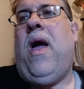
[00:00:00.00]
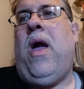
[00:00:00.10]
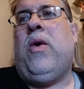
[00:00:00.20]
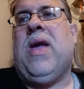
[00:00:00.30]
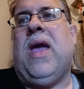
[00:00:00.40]

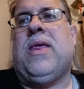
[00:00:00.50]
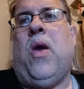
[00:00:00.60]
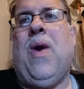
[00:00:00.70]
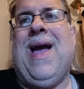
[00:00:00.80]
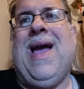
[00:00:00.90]
Okay,
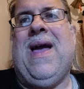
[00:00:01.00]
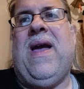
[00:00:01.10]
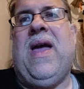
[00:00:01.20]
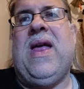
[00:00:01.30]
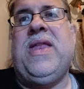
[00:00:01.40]
so
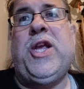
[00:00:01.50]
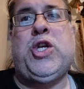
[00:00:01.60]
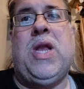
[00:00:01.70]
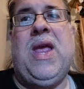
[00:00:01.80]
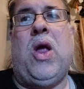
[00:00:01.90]

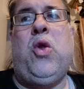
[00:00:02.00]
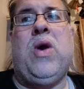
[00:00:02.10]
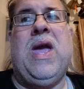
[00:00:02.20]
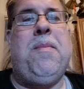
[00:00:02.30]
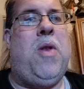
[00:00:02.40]
initially I look
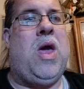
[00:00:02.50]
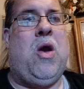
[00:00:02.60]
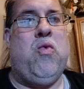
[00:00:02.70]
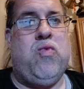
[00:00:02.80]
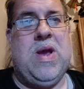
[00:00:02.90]
at him and I go,
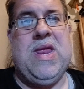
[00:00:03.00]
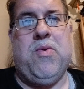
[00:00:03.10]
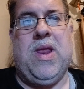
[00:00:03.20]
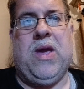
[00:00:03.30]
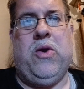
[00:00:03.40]
really,
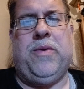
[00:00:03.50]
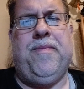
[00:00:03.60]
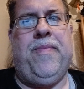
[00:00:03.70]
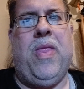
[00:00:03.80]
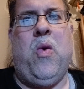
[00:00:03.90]
really good.
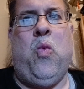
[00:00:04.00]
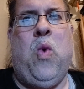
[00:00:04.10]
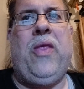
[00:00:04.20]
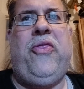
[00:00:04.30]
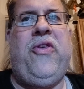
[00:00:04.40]

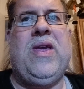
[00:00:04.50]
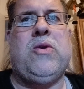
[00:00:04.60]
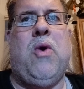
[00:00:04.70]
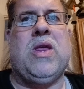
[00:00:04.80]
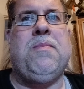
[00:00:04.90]
One thing
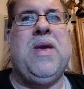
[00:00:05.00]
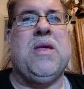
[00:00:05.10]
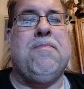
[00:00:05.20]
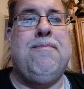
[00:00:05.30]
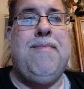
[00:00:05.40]
strikes me
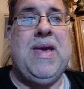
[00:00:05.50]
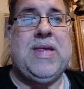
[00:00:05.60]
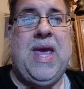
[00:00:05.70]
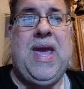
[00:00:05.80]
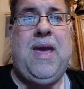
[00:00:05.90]
as
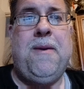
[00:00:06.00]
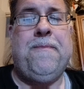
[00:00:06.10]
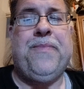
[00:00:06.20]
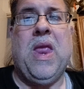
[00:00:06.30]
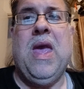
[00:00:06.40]
missing
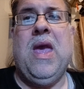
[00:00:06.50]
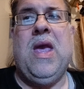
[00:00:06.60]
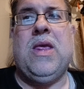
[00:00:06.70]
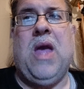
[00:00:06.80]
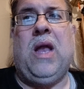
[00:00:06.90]

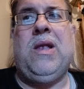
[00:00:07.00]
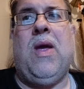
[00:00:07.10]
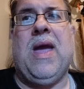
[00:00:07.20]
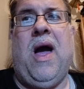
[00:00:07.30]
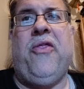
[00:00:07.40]
is,
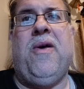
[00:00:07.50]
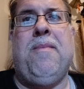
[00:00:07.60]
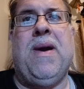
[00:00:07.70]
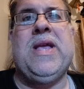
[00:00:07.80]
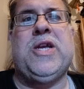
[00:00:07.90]
unlike other
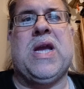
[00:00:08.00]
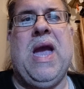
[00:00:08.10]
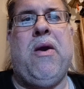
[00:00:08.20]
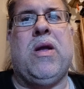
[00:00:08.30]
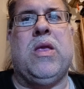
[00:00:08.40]
major
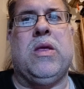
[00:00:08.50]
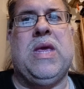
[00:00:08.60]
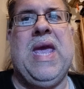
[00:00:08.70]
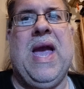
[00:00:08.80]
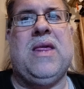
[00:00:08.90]
characters,
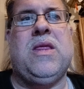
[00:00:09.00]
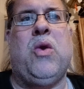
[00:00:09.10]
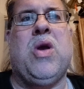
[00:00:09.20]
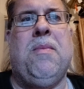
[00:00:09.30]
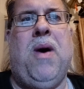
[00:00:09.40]
he has no
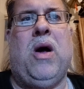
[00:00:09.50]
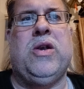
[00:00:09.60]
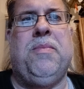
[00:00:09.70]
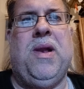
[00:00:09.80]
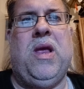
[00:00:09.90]

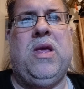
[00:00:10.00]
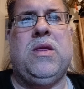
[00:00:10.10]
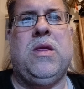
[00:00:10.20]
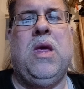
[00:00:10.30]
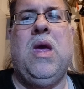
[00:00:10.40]
command abilities.